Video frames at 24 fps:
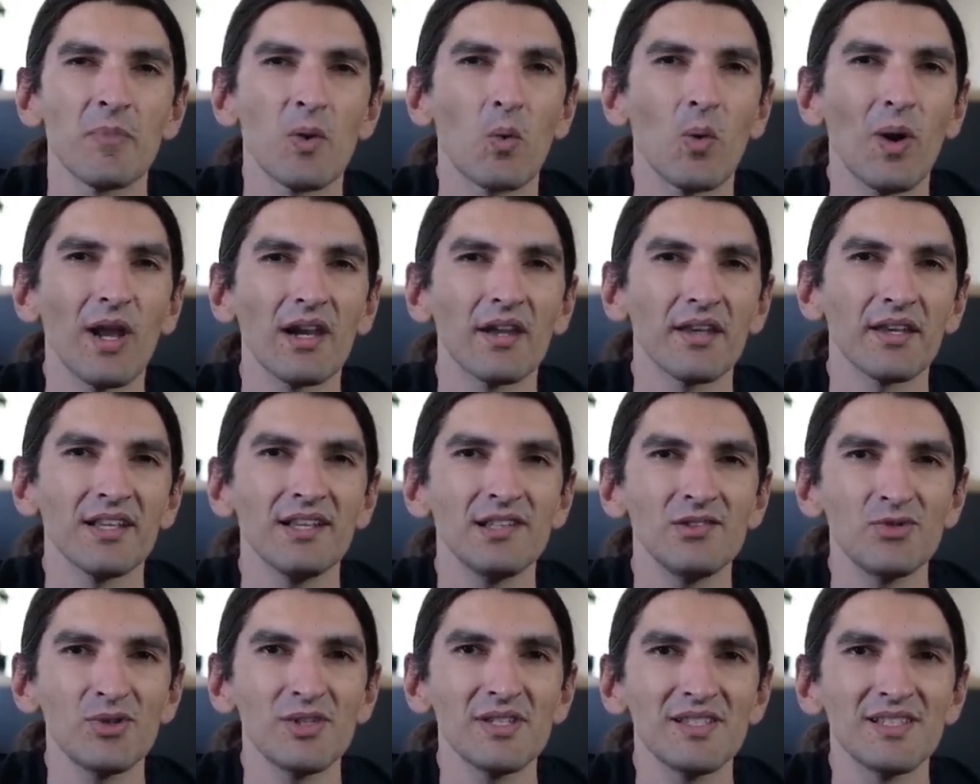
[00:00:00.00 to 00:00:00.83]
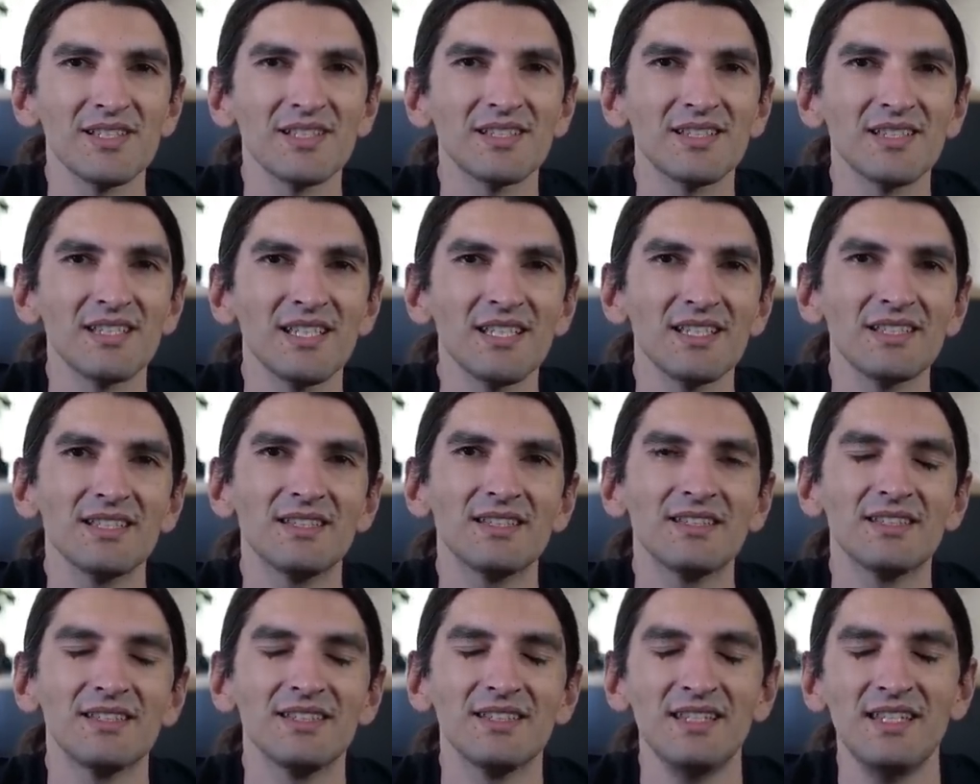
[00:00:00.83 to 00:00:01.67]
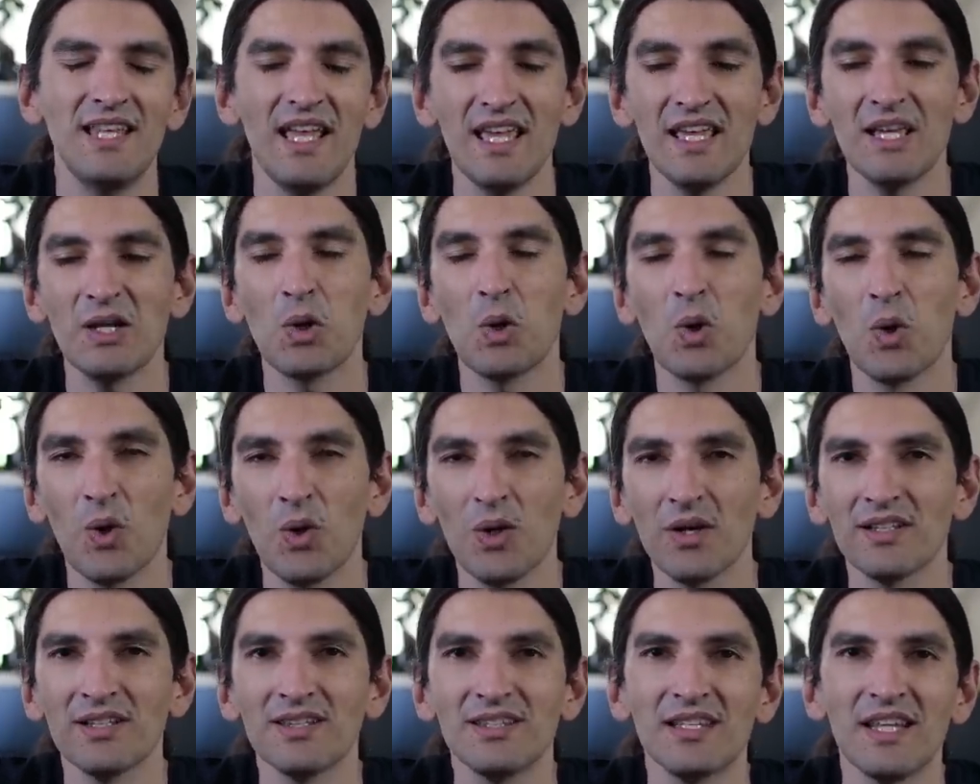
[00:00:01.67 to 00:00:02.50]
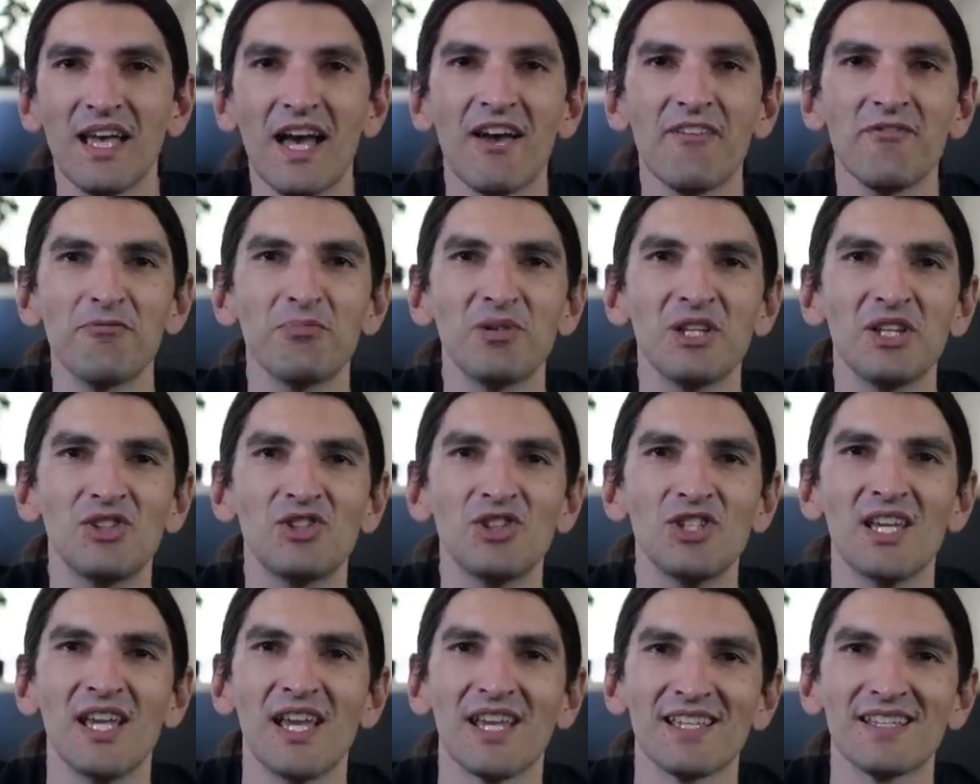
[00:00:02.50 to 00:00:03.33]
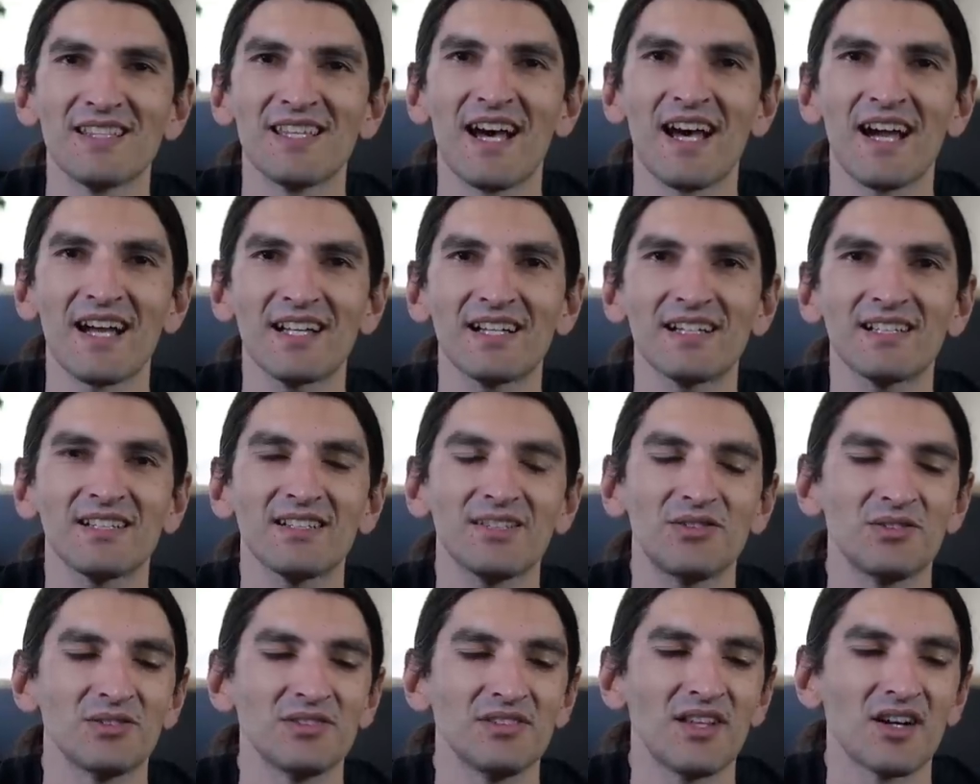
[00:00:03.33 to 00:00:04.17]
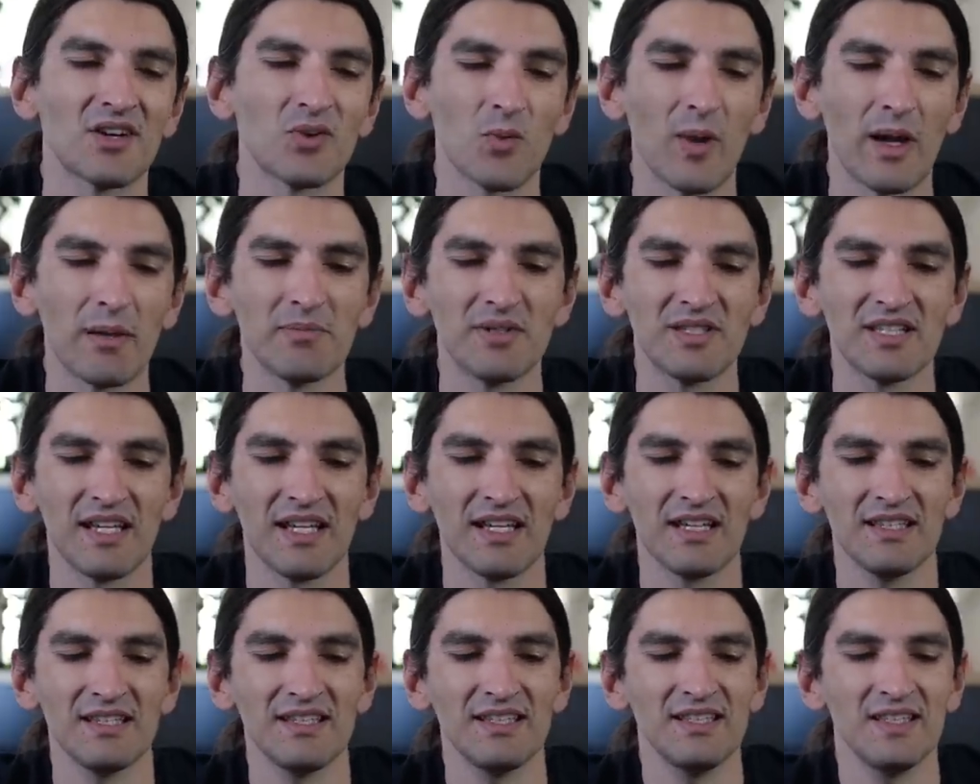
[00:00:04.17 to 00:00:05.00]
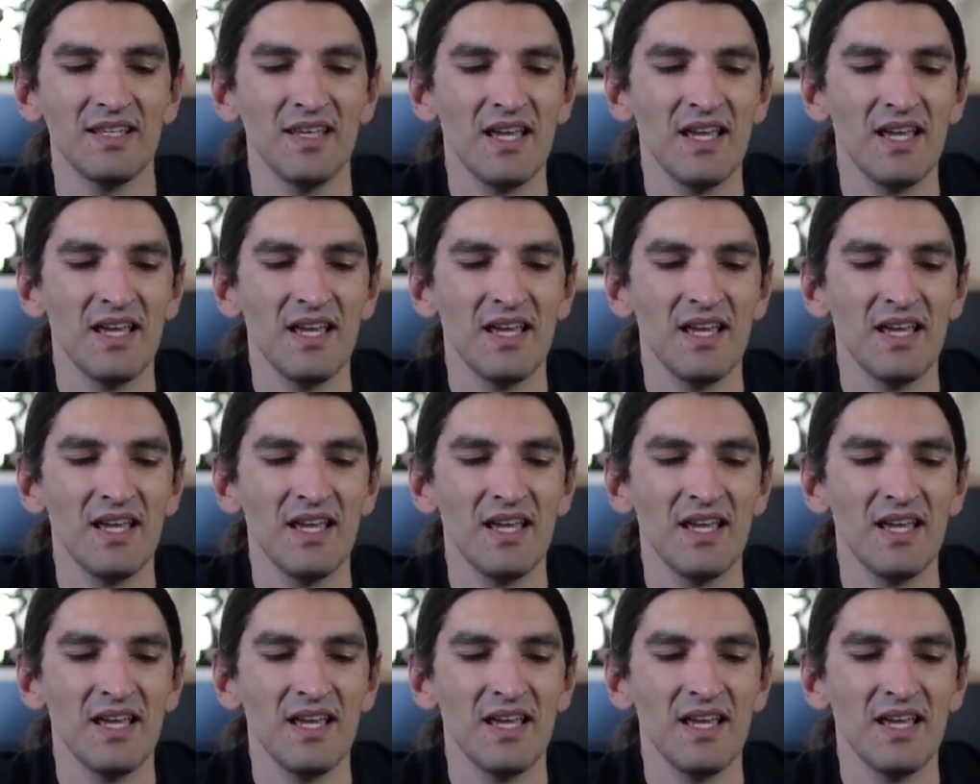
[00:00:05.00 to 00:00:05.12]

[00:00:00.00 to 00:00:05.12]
Well, interesting thing that they call it F P G A D A C on their website.